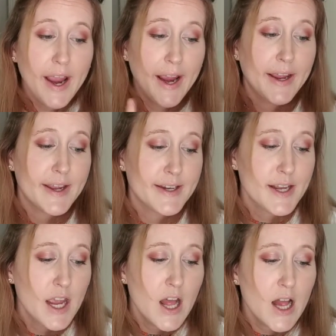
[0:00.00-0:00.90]

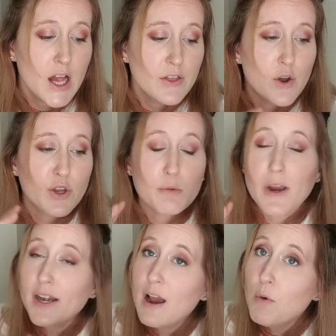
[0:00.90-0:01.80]
And though you
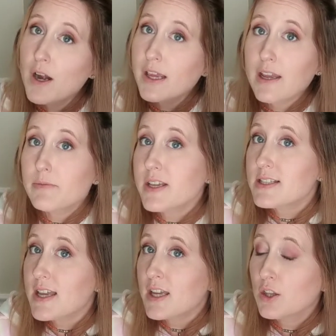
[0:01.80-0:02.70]
might not want to keep
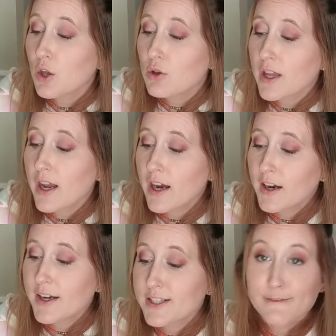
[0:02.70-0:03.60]
these in low lit
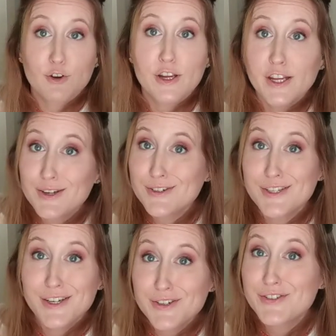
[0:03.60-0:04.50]
areas for years
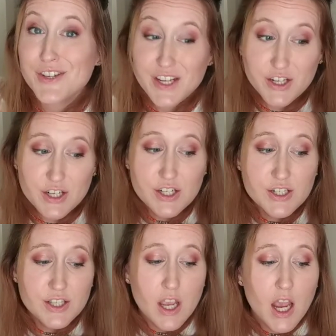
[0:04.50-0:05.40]
and years and
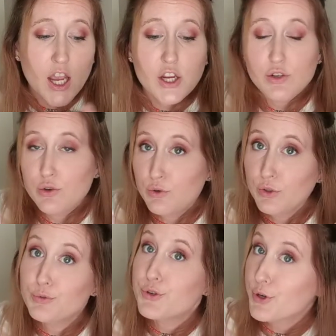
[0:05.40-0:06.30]
years,
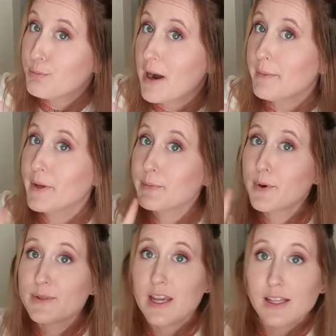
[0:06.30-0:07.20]
you should probably
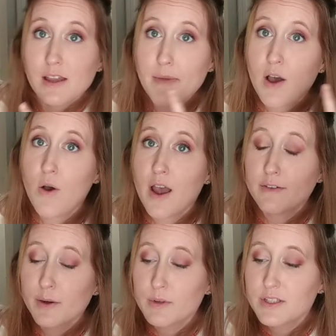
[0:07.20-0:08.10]
rotate them out
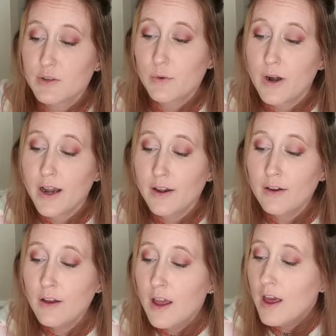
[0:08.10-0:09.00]
every once in a
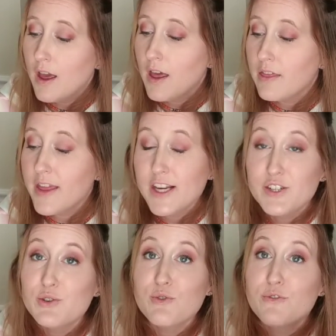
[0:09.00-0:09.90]
while. They
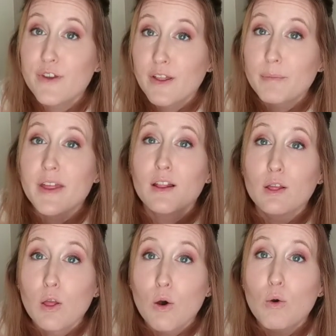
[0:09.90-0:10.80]
do fill up that
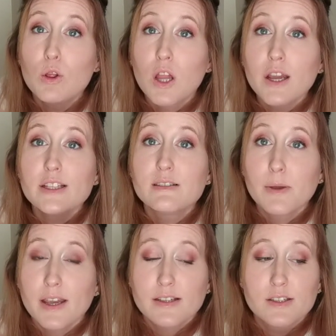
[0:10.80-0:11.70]
low light
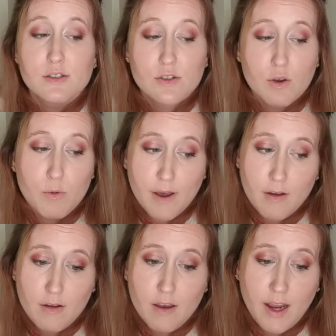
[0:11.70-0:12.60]
space so
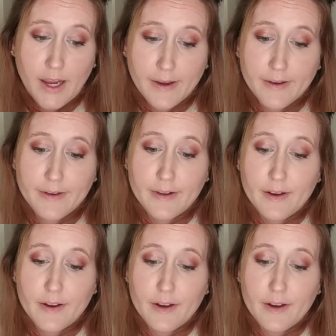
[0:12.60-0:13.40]
well, and